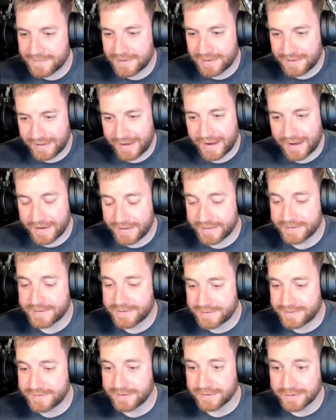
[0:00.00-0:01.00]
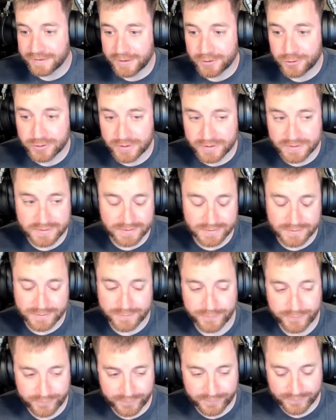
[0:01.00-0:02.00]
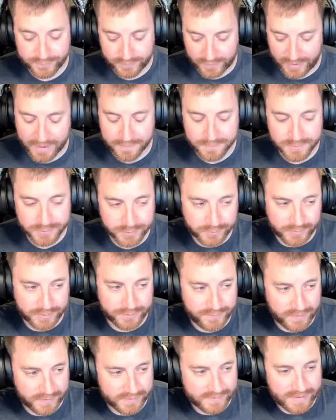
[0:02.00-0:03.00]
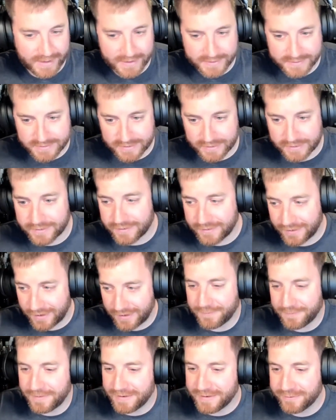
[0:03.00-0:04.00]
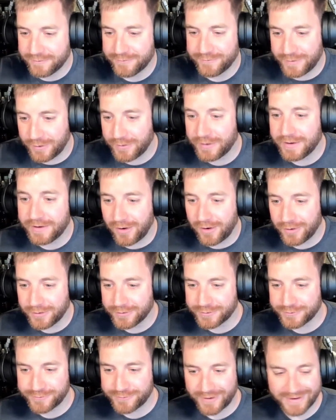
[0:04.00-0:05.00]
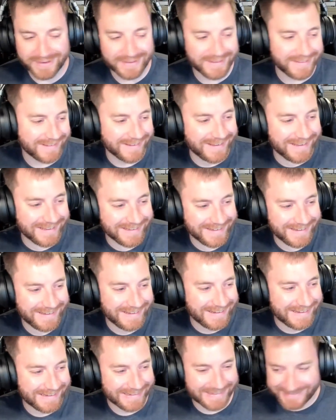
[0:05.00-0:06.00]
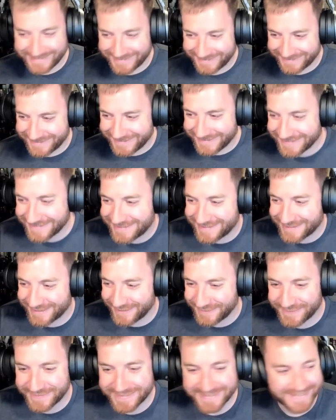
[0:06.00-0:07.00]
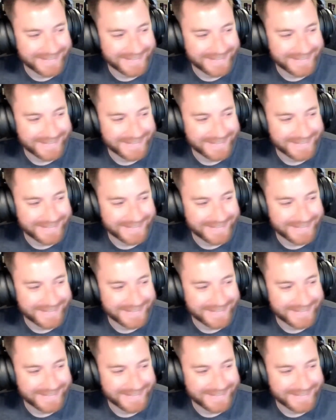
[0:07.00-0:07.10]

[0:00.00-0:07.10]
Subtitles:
Yeah, it's delicious. It's absolutely fantastic, and very hard to find. So,